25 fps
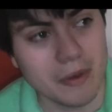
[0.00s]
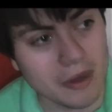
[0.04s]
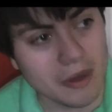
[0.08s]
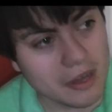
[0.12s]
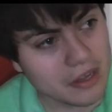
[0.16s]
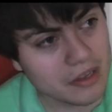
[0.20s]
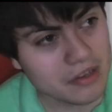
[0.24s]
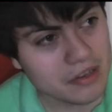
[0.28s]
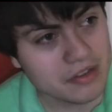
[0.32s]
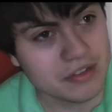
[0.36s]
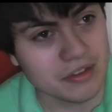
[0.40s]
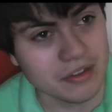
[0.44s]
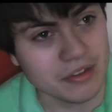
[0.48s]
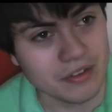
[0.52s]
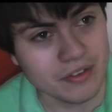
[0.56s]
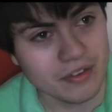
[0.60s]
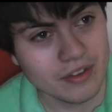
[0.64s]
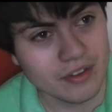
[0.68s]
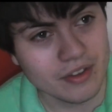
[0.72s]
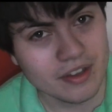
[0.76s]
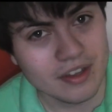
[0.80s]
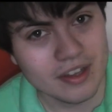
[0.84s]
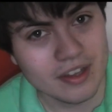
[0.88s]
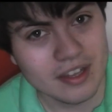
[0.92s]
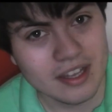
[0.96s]
person.
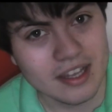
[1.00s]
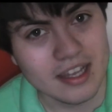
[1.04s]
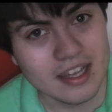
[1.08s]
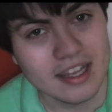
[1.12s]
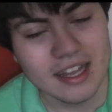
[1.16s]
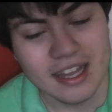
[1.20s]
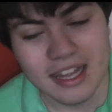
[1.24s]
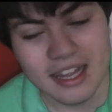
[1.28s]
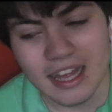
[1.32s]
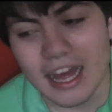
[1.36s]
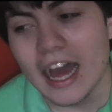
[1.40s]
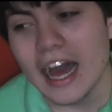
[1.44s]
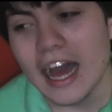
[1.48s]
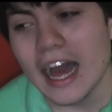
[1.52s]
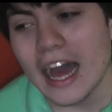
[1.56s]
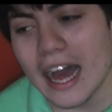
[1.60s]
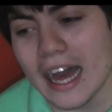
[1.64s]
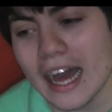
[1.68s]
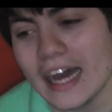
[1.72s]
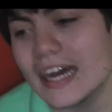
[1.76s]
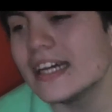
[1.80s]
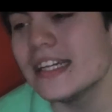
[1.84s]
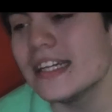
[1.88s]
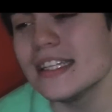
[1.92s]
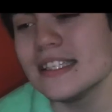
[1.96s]

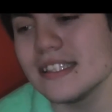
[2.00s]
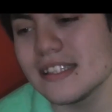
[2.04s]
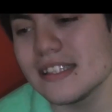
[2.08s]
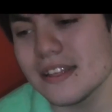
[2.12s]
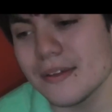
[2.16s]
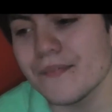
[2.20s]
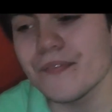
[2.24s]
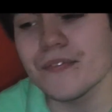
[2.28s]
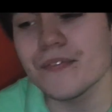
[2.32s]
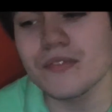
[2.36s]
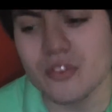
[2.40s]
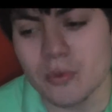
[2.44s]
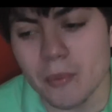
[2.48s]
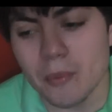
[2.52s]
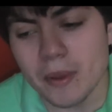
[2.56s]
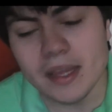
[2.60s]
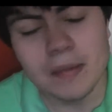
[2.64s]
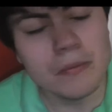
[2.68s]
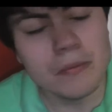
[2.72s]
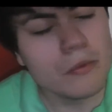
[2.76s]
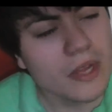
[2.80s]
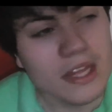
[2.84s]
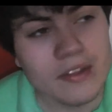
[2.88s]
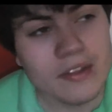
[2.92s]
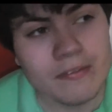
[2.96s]
And to
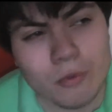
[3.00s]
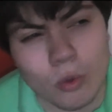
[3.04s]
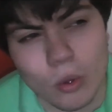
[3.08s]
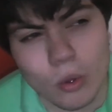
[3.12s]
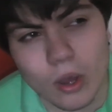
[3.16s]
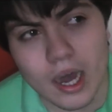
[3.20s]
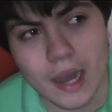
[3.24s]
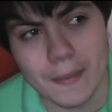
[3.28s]
make him look even more